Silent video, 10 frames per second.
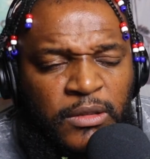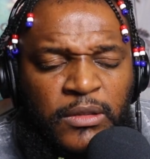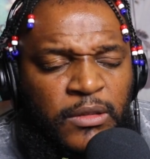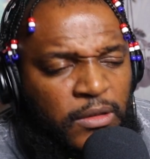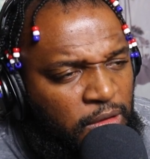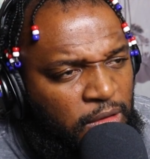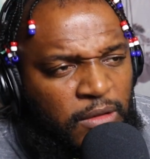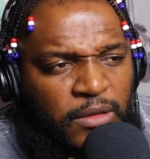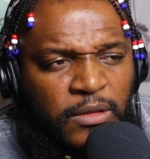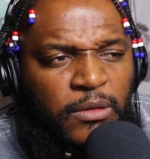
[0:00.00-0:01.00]
Fuck
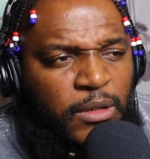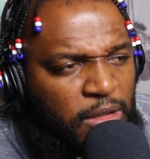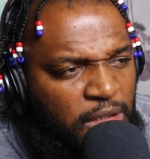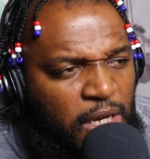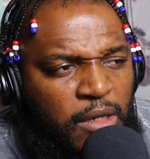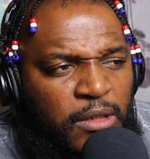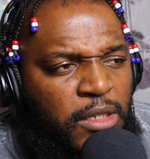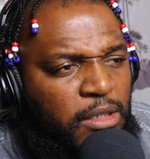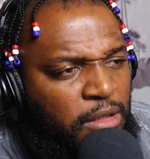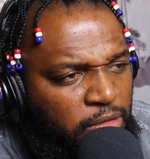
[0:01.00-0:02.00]
Tahoka. Real talk,
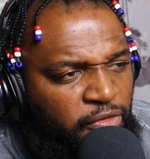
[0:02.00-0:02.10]
nigga.